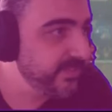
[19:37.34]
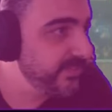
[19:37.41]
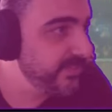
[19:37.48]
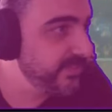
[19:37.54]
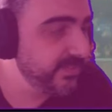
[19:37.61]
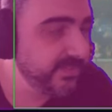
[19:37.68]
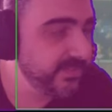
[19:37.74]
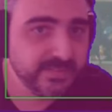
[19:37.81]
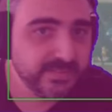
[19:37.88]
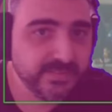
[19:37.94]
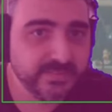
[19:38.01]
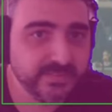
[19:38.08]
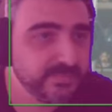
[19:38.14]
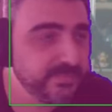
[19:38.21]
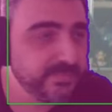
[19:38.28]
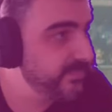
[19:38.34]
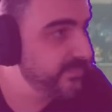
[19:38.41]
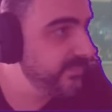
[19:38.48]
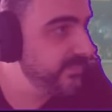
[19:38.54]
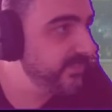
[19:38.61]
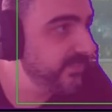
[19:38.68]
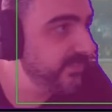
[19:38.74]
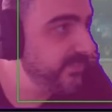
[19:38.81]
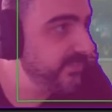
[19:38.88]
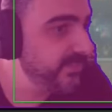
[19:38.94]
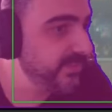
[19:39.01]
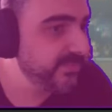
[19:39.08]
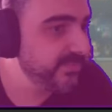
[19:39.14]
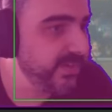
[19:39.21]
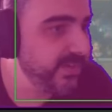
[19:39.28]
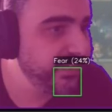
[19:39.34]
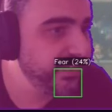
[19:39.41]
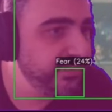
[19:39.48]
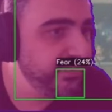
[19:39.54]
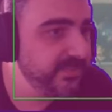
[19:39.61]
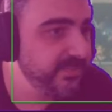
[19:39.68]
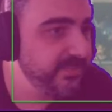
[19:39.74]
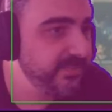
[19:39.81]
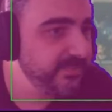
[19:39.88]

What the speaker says: I'll just got to find them.